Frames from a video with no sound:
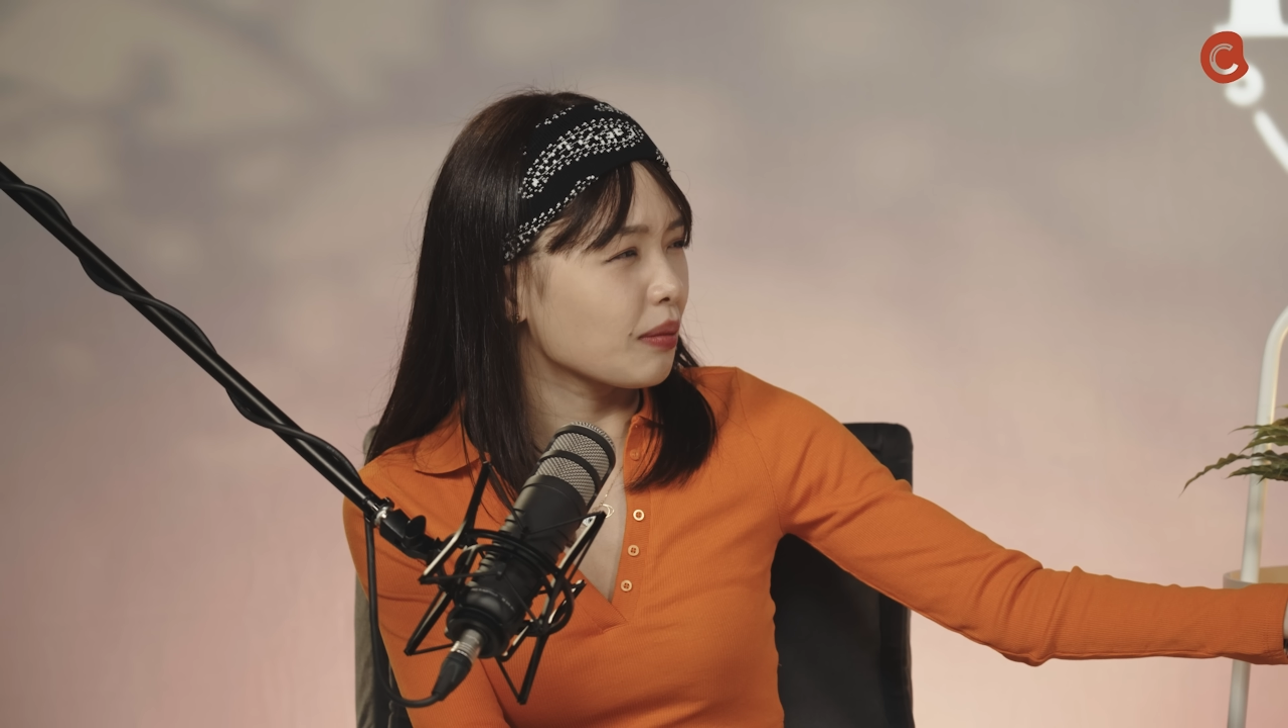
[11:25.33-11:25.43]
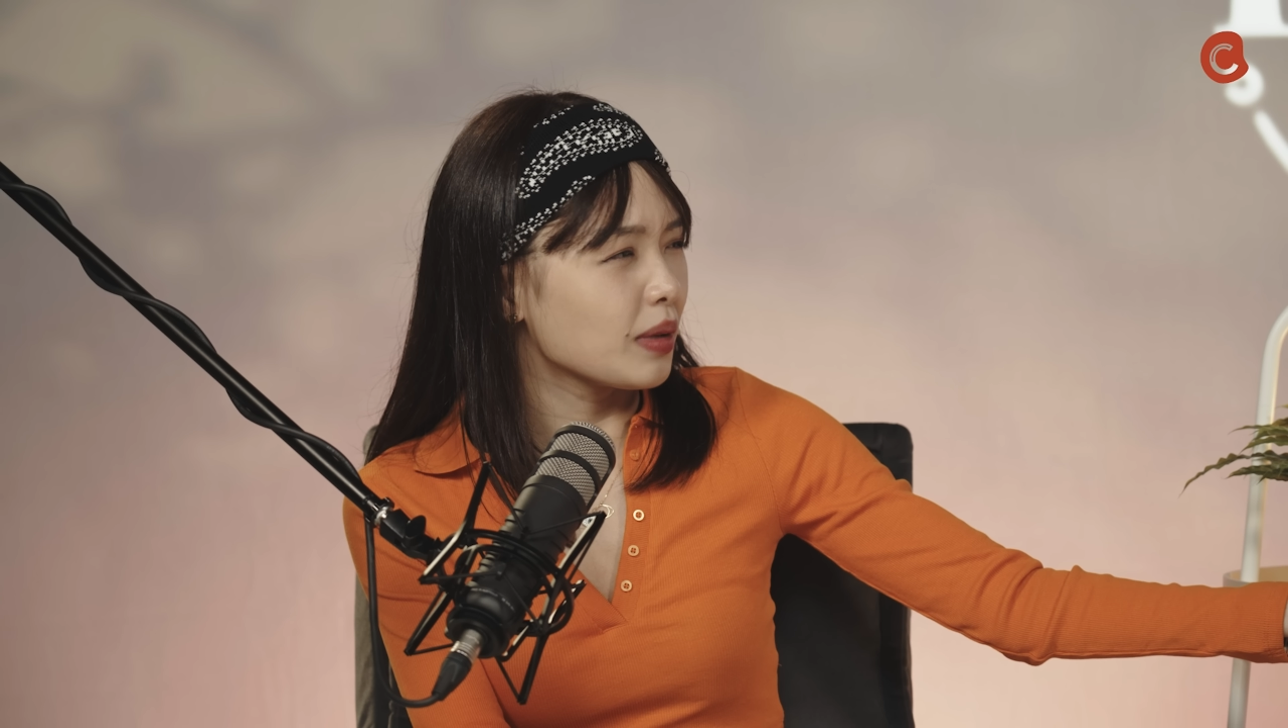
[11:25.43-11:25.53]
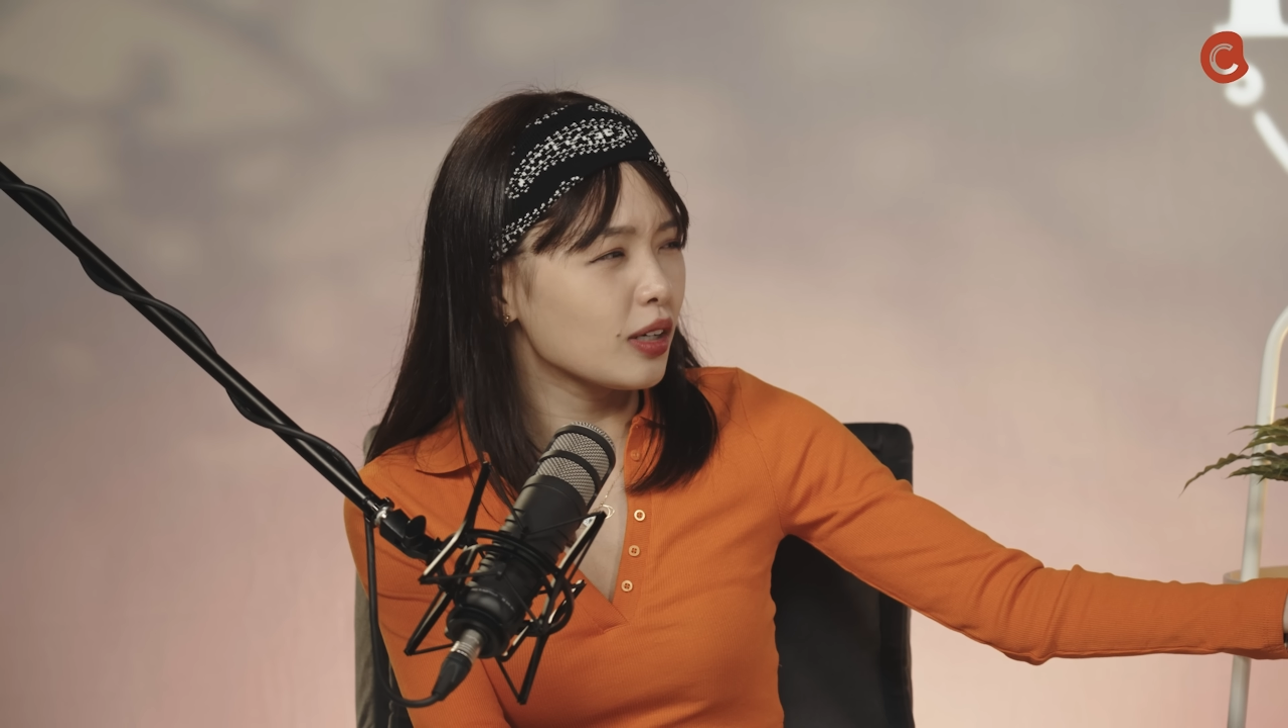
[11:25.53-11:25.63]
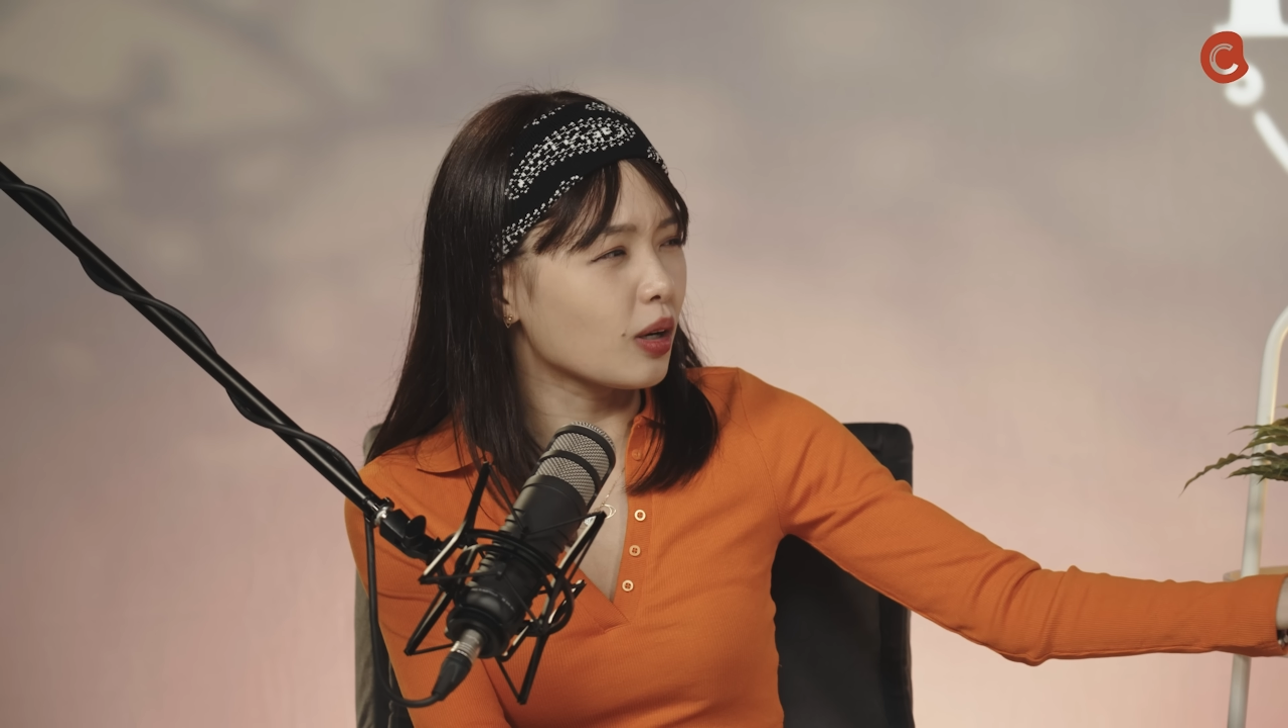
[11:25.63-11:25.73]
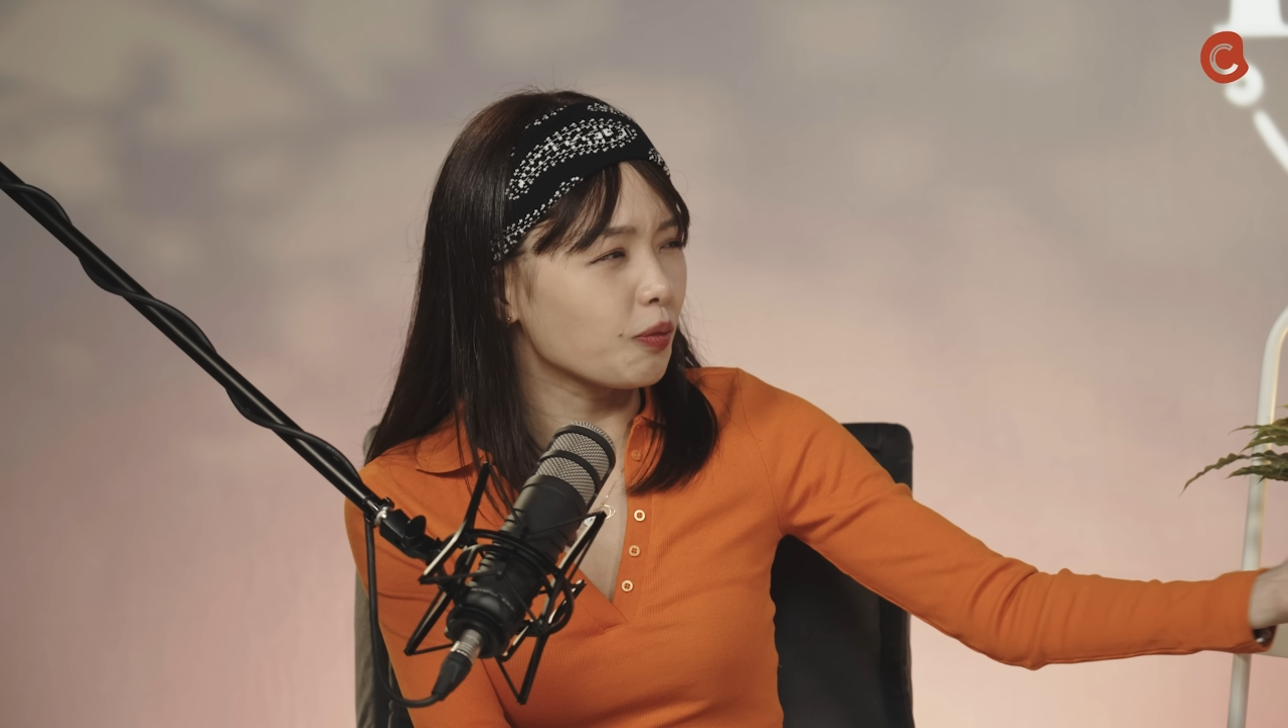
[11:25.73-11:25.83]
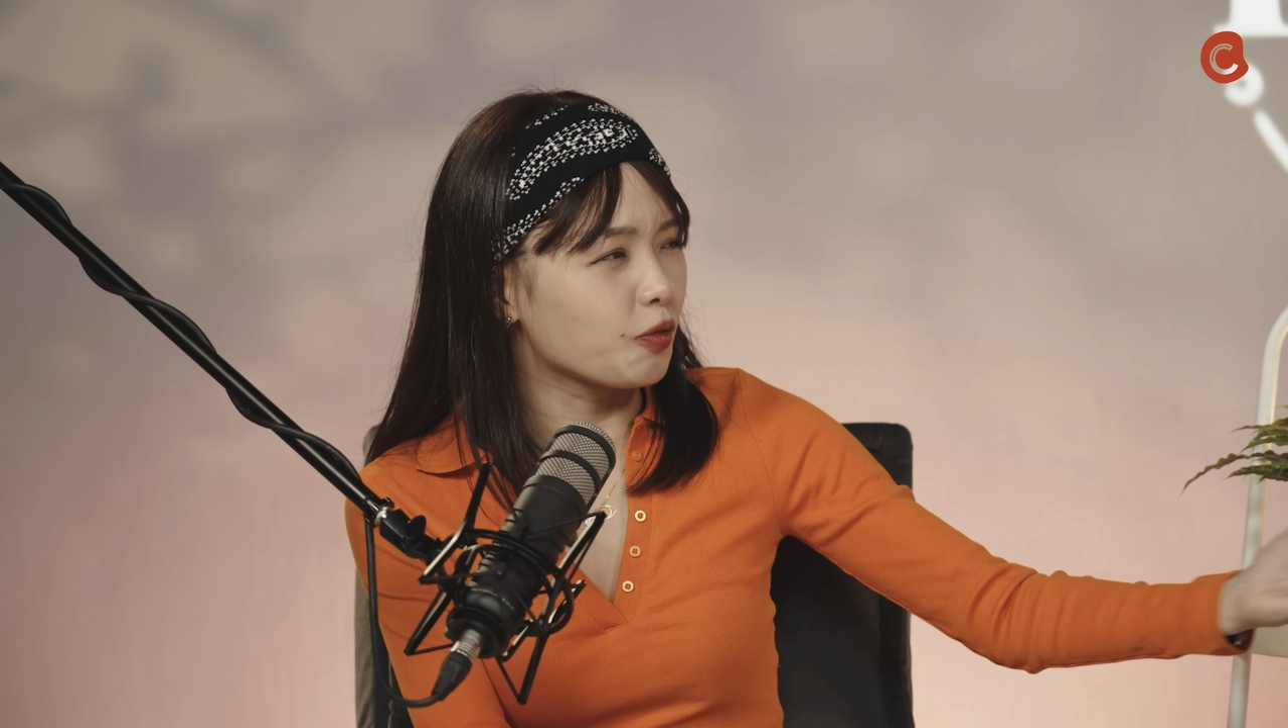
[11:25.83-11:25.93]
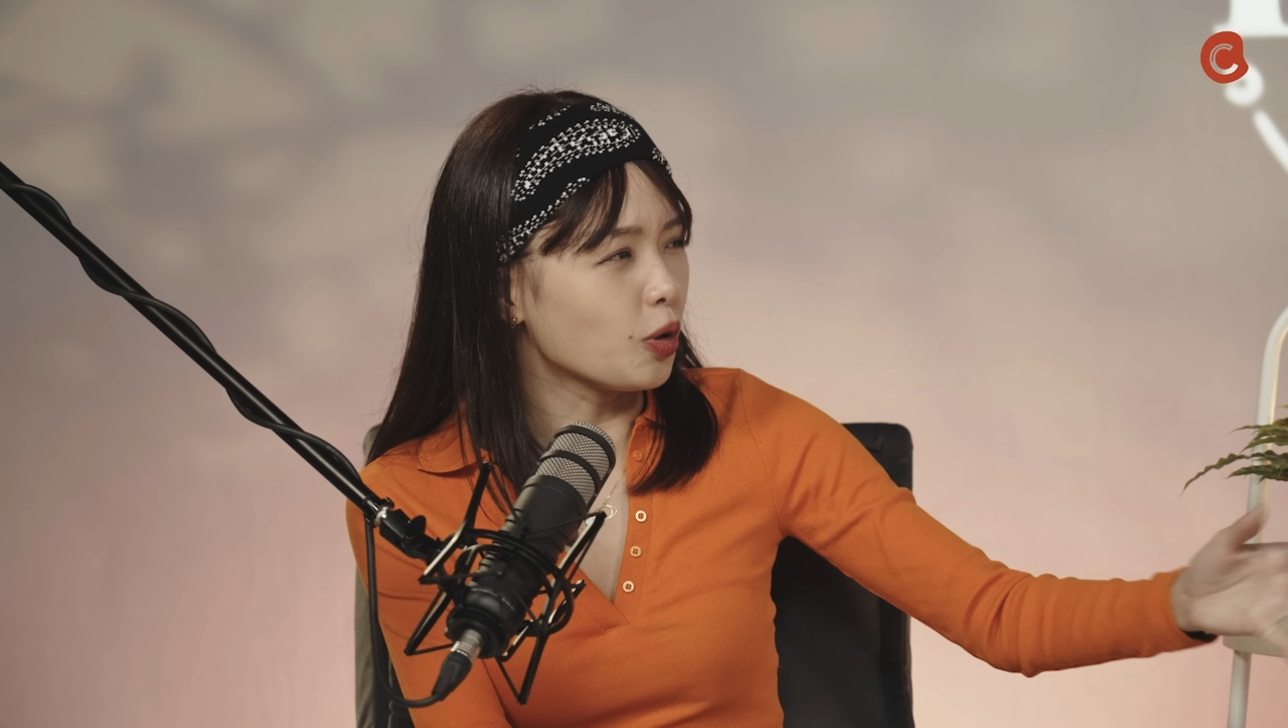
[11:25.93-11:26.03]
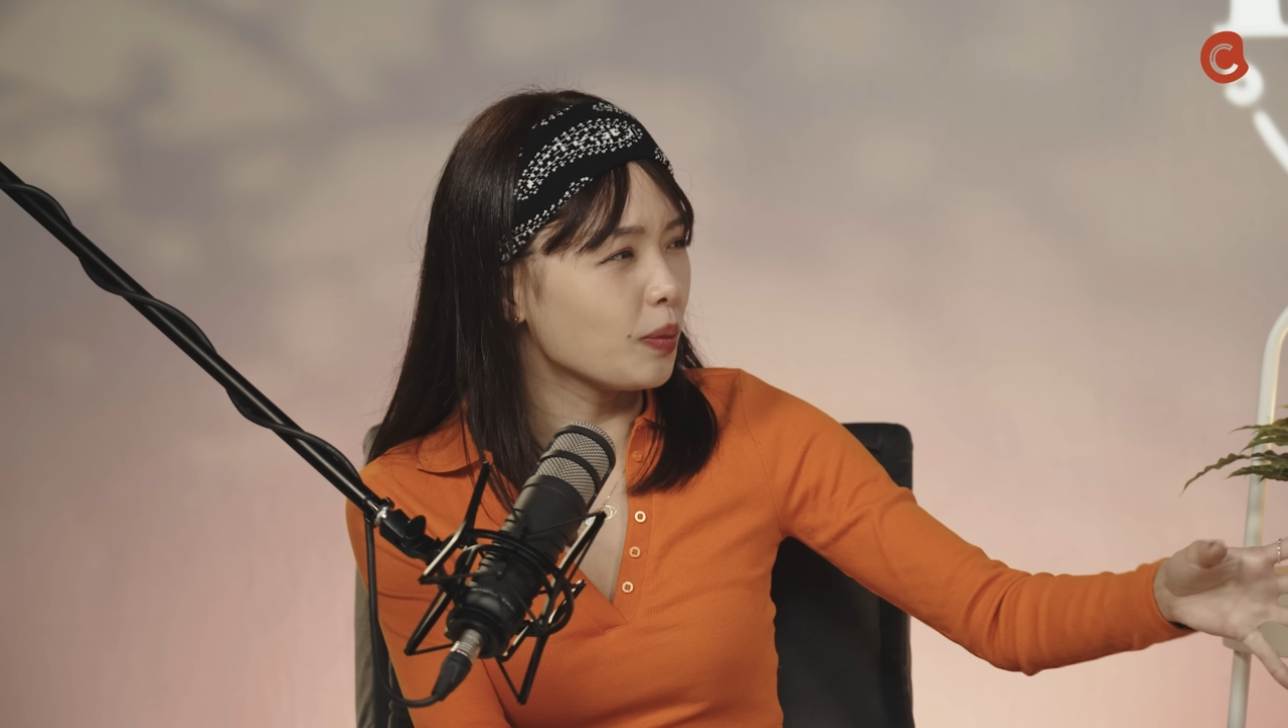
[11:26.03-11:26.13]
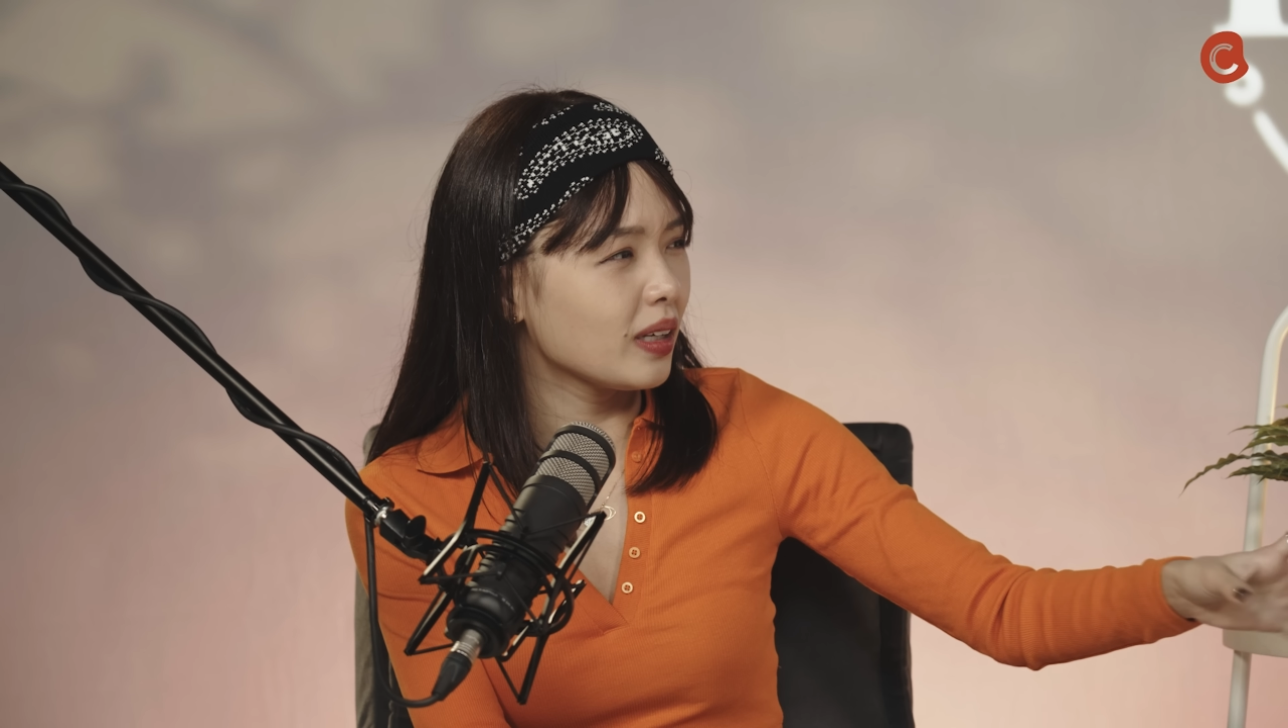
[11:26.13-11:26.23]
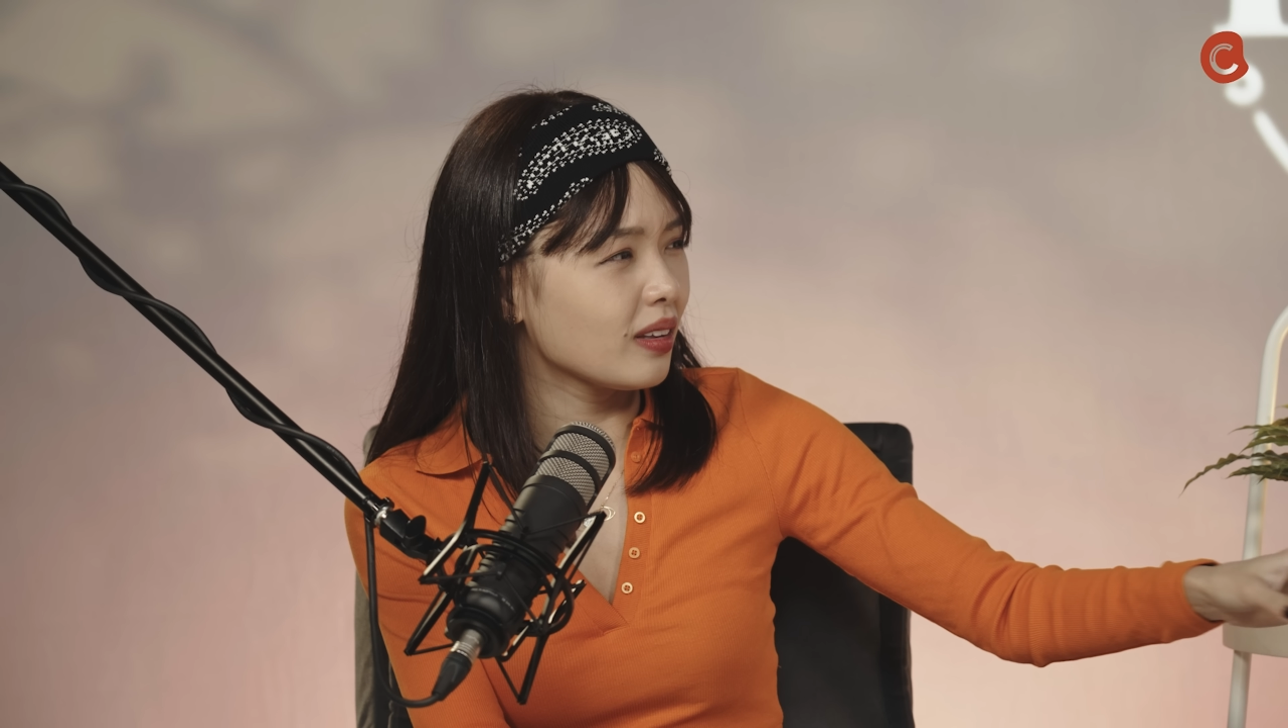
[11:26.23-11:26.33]
MediaCorp
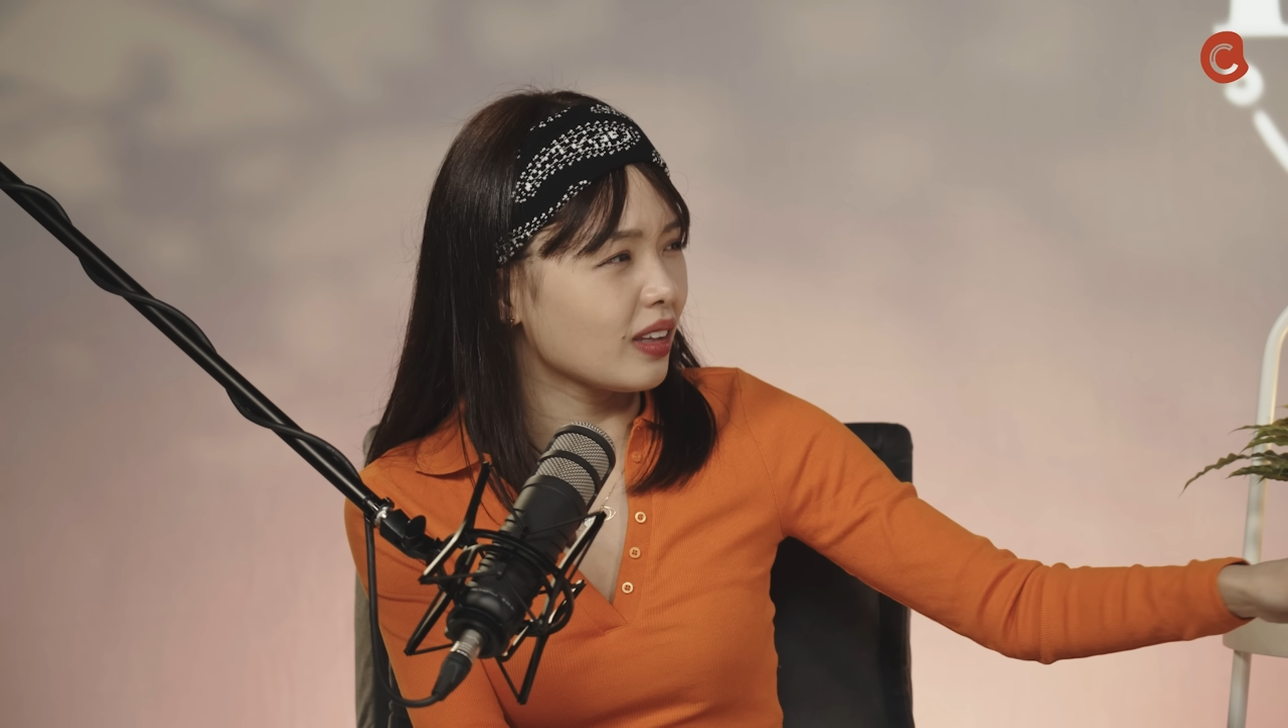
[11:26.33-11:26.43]
filming